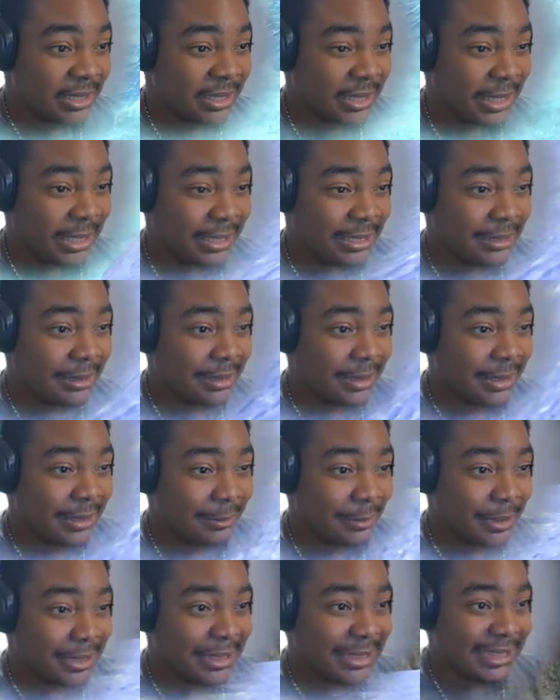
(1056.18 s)
Like,
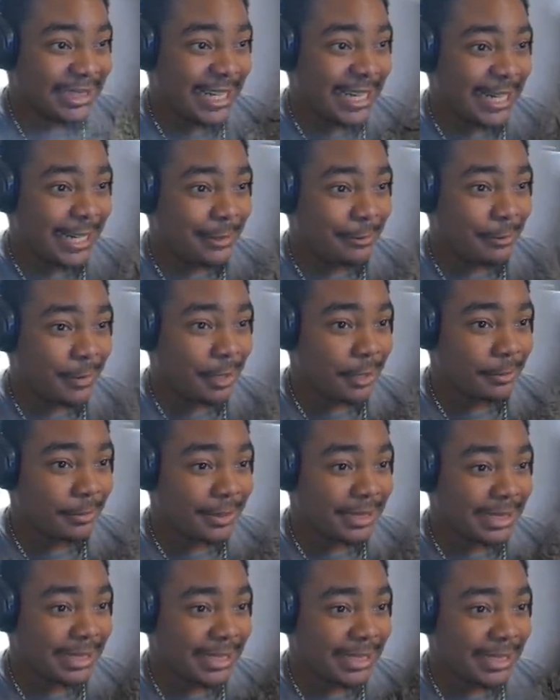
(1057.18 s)
was this game well
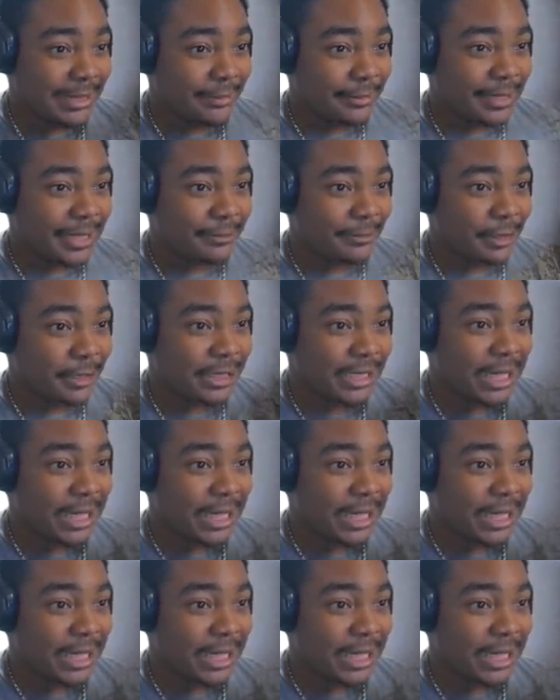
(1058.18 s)
received when it first